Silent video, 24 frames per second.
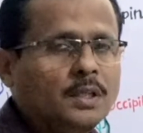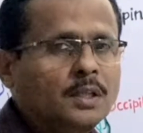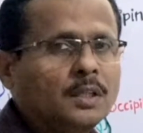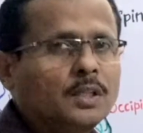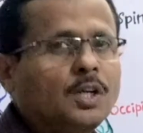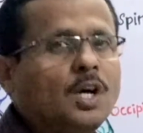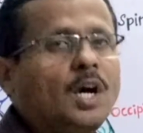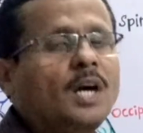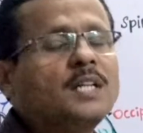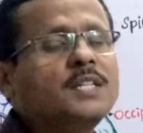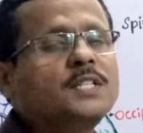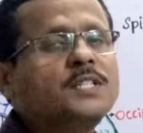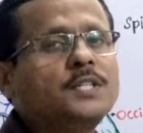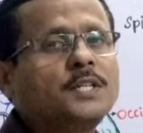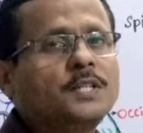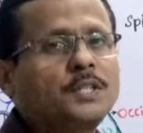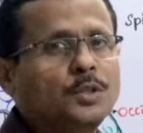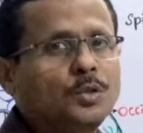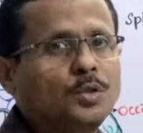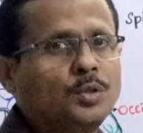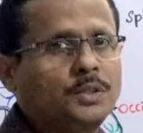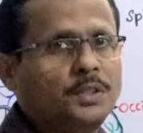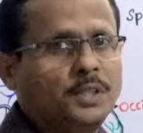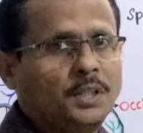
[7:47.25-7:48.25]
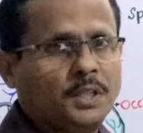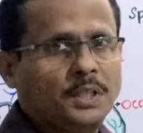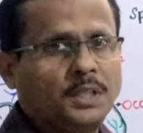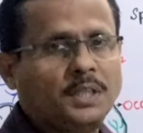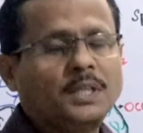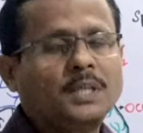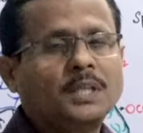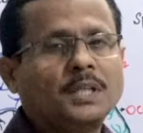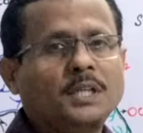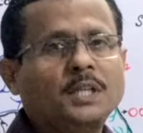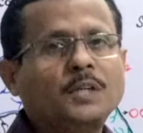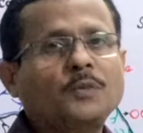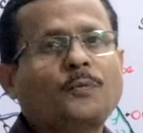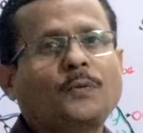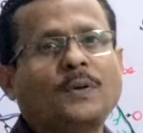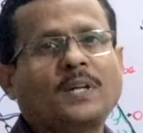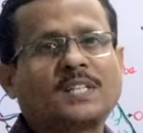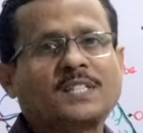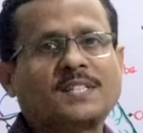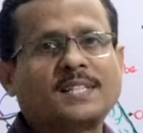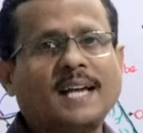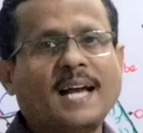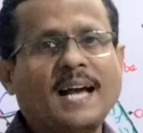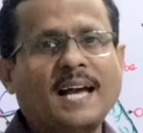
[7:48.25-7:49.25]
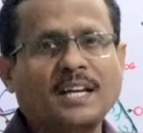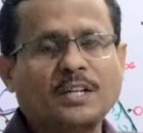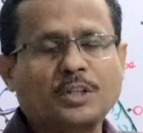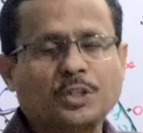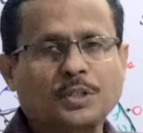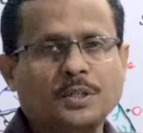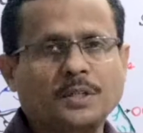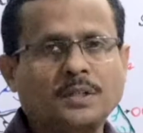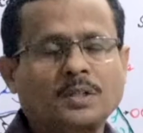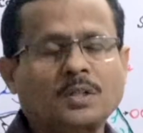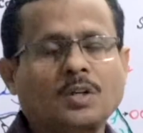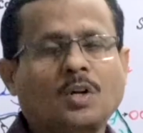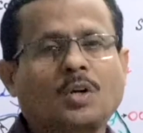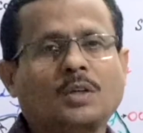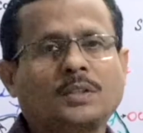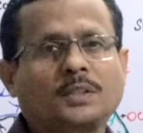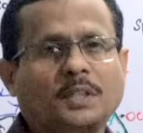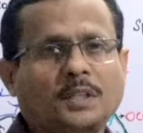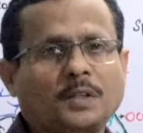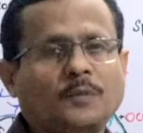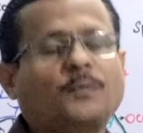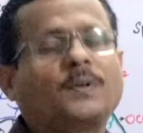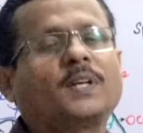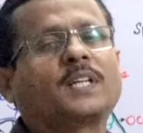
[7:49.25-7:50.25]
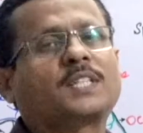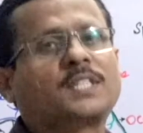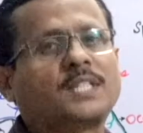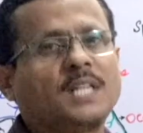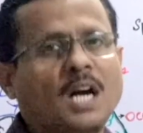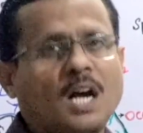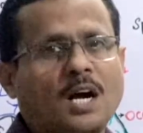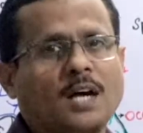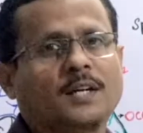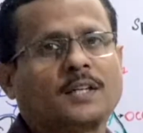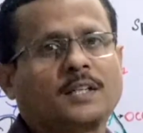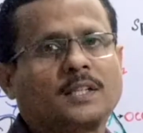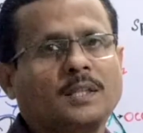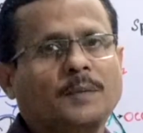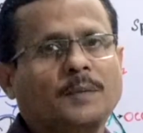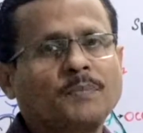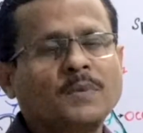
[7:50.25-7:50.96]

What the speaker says: constitute the reflex action or the reflex arc.